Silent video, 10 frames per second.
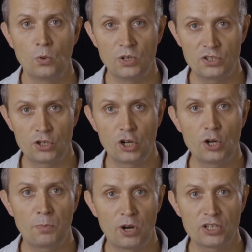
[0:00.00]
which
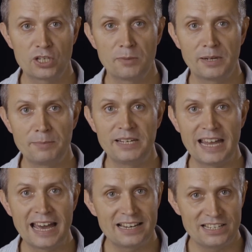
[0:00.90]
could possibly
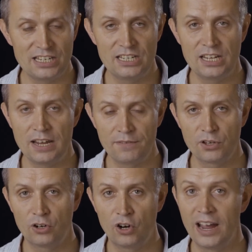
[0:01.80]
be edited if
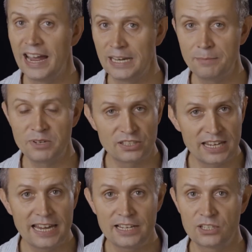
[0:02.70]
there are any
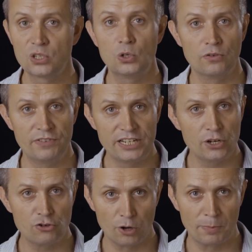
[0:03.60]
mistakes or
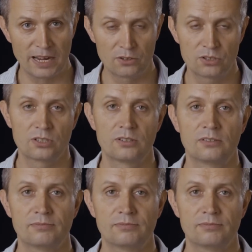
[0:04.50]
video dropouts.